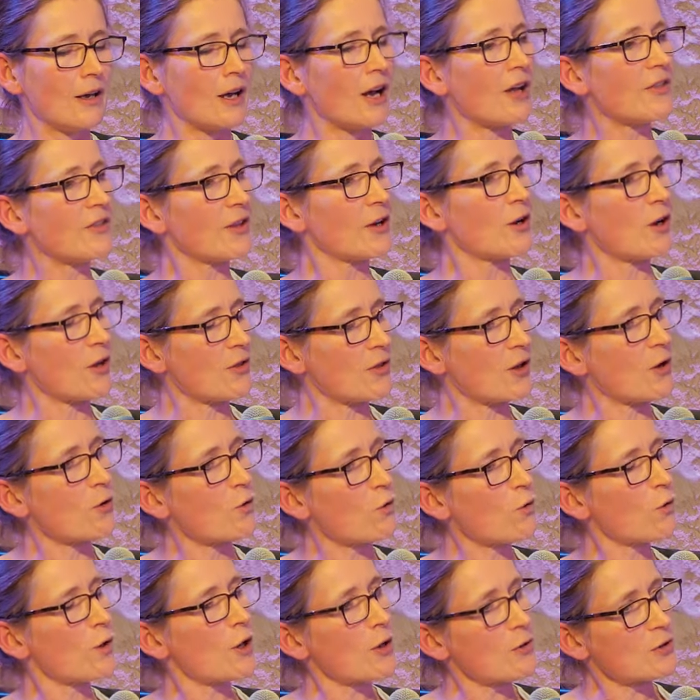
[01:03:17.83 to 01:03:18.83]
And though
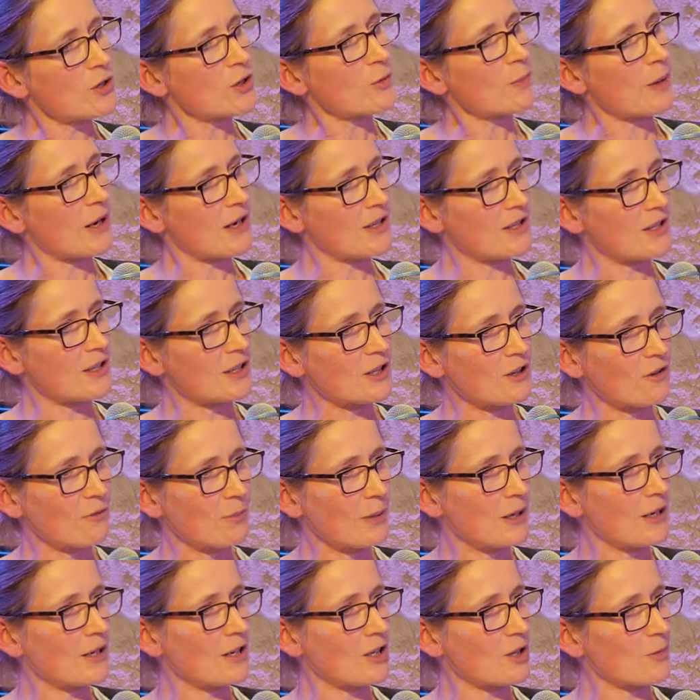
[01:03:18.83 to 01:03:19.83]
all those spaces have
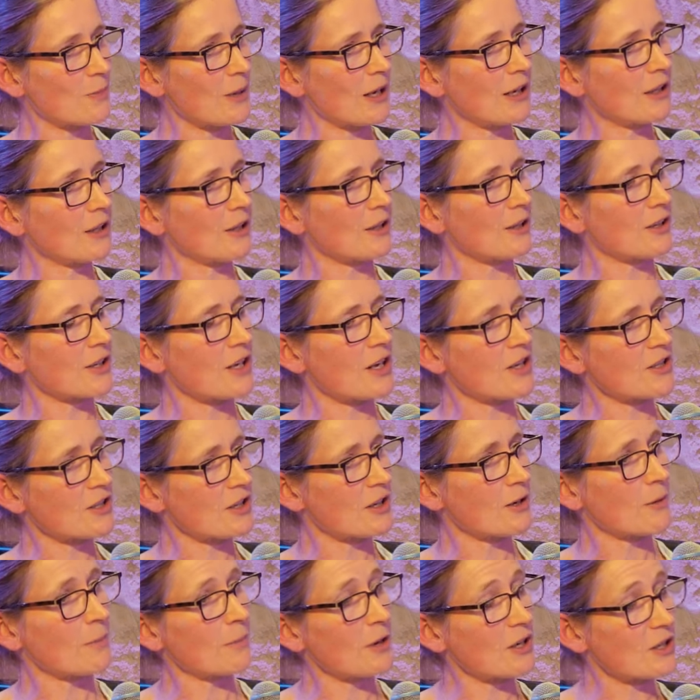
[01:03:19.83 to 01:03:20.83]
been dismantled as
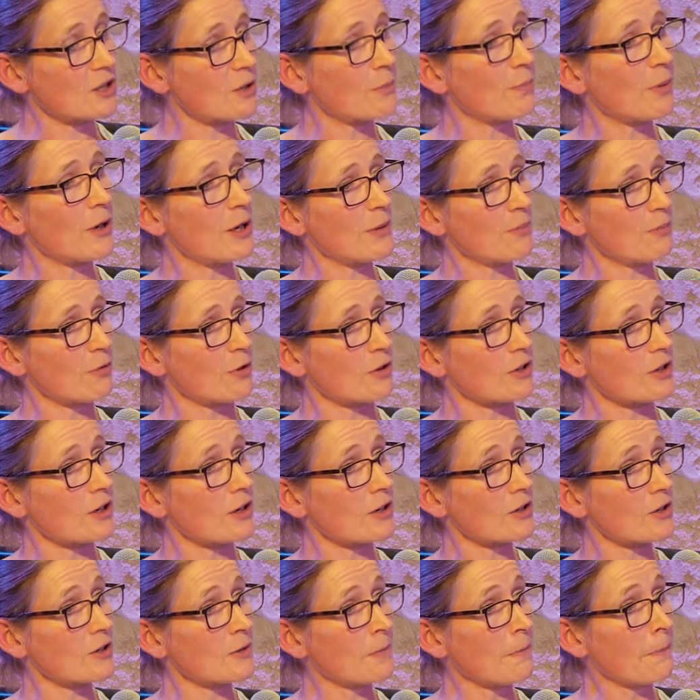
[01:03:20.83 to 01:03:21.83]
a
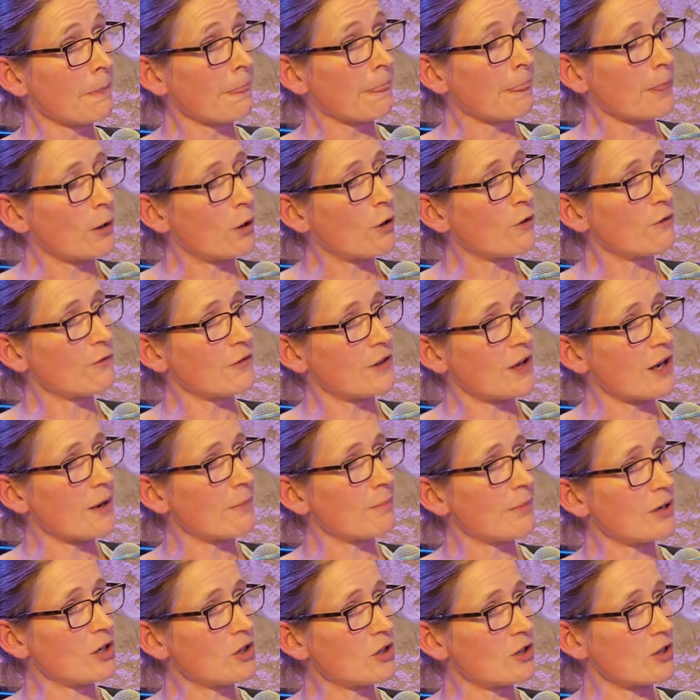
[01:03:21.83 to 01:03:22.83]
byproduct of the
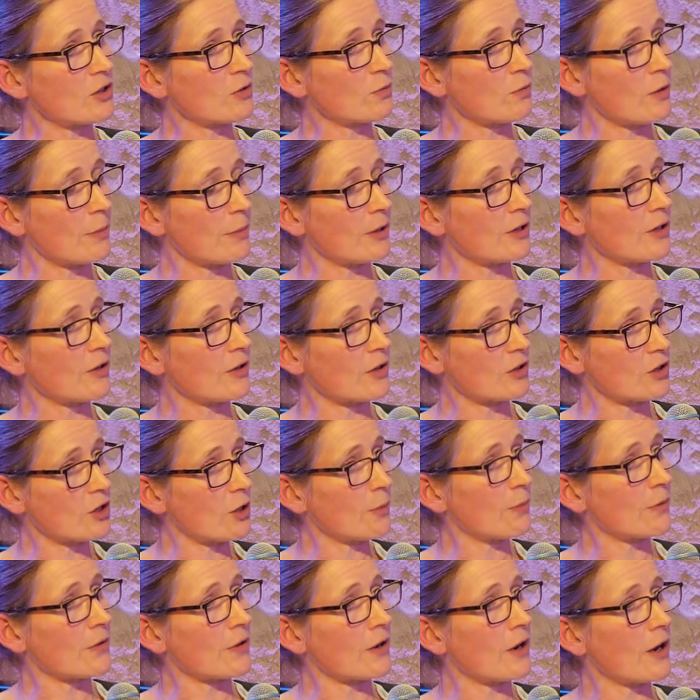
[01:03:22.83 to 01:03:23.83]
ambitious women at the
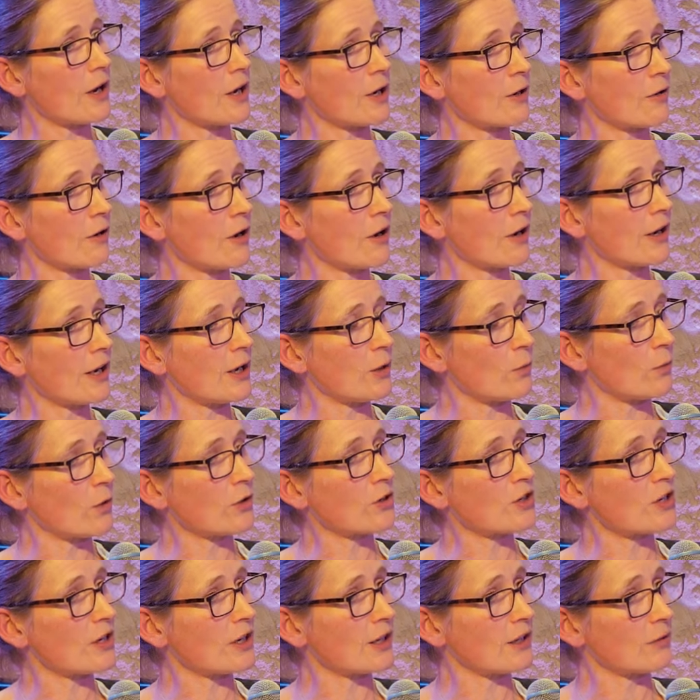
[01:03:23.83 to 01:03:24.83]
top of the hierarchy
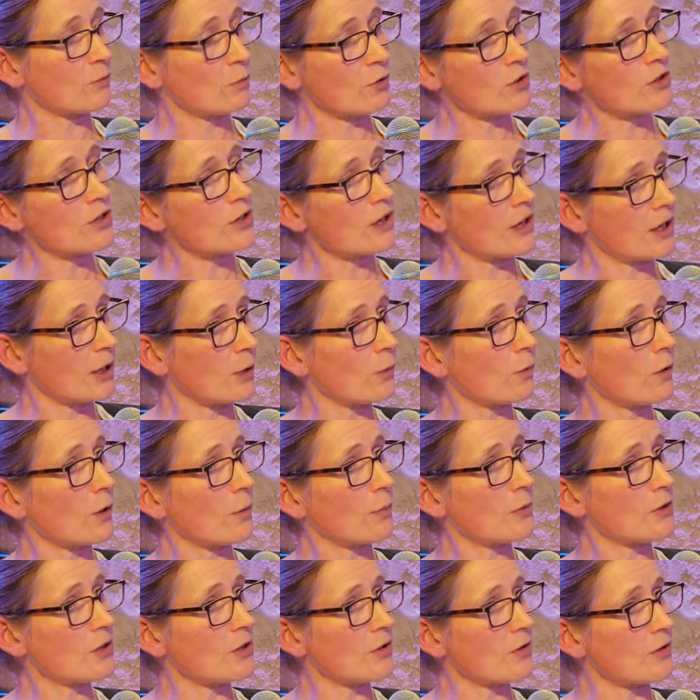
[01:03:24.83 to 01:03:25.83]
wanting equal
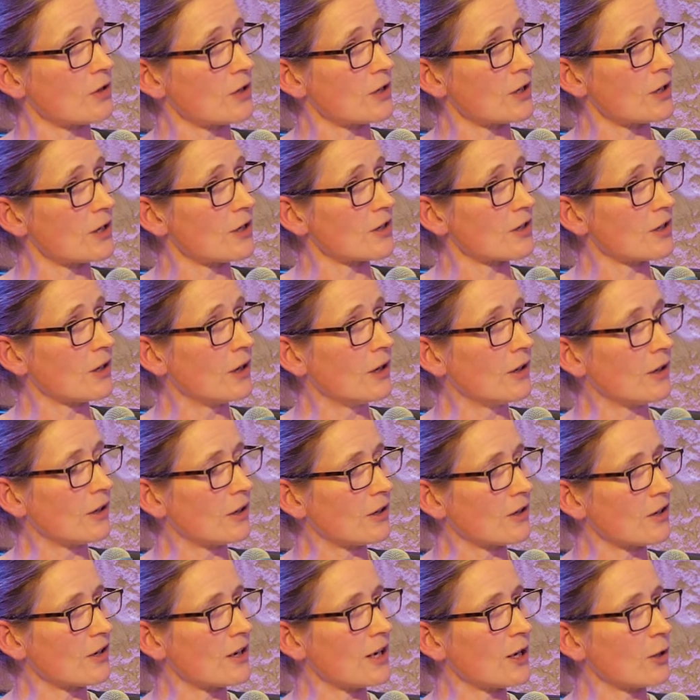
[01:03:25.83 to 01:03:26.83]
opportunities
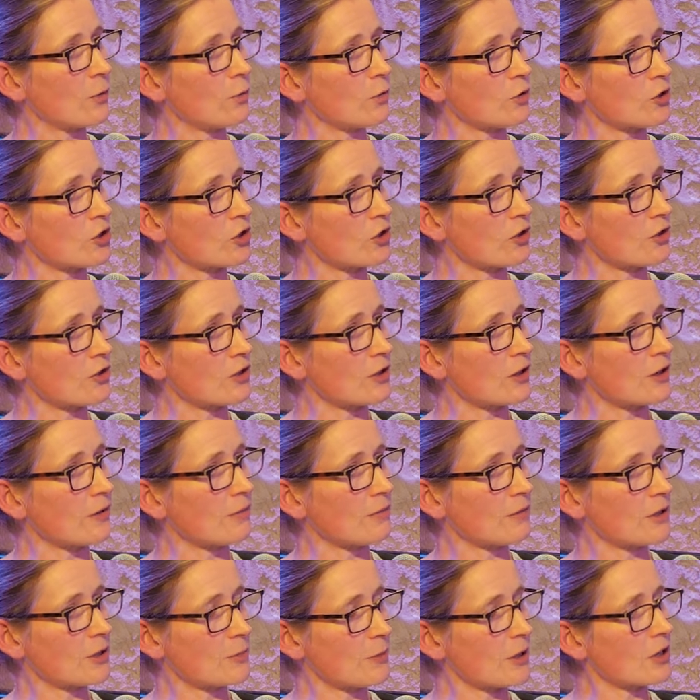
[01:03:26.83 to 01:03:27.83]
and an equal shot at
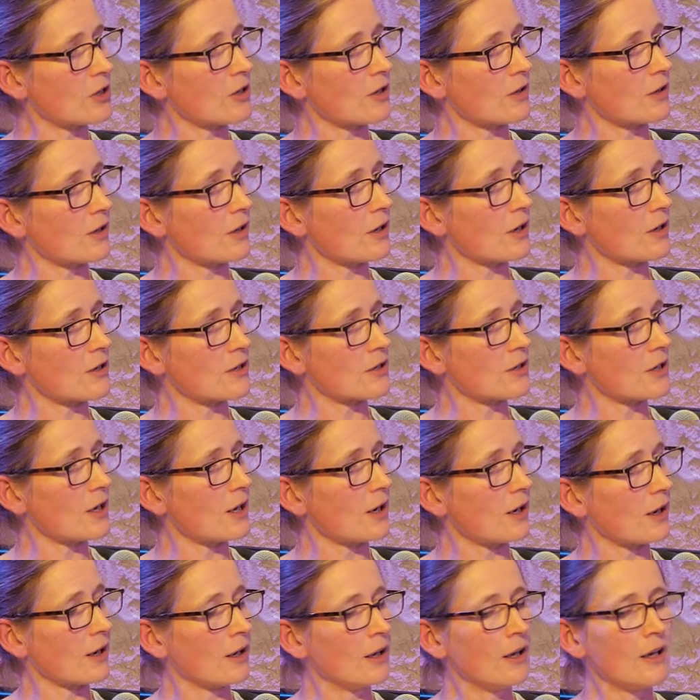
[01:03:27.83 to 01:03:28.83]
smashing the glass
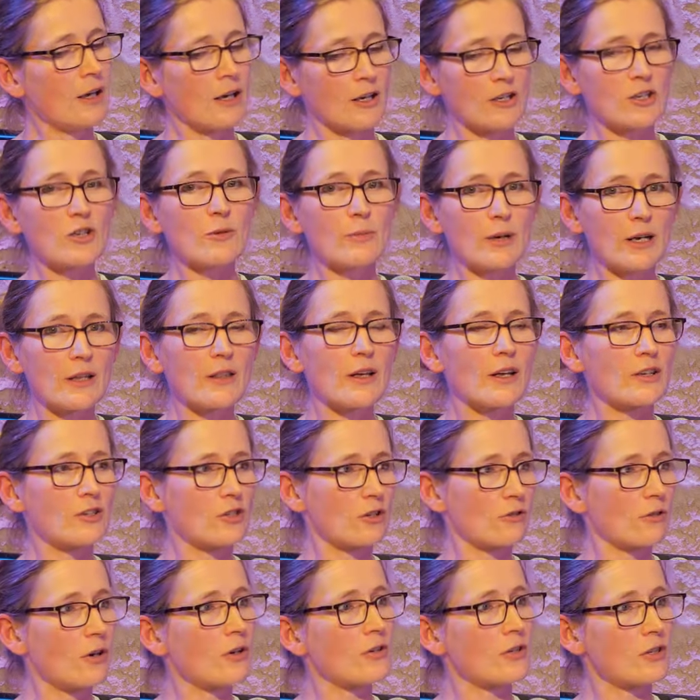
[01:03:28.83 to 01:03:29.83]
ceiling. And to me,
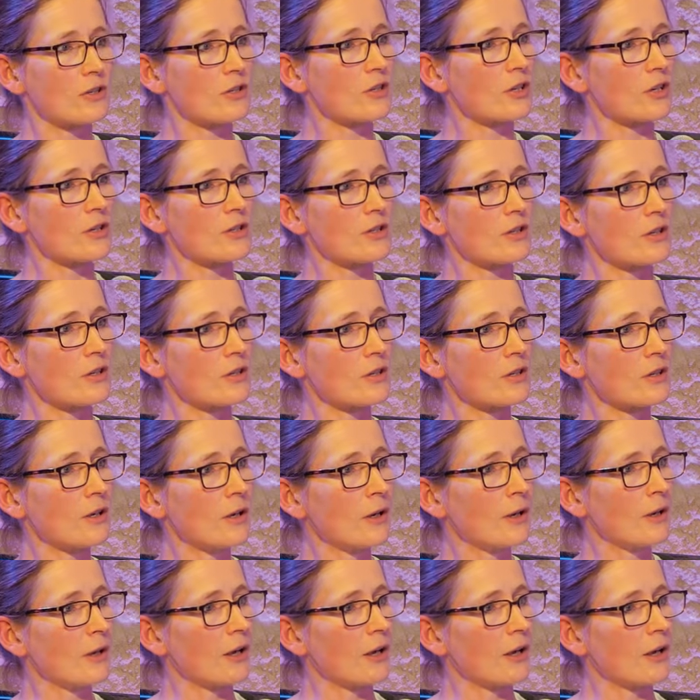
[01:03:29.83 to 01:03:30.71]
that's a gross injustice.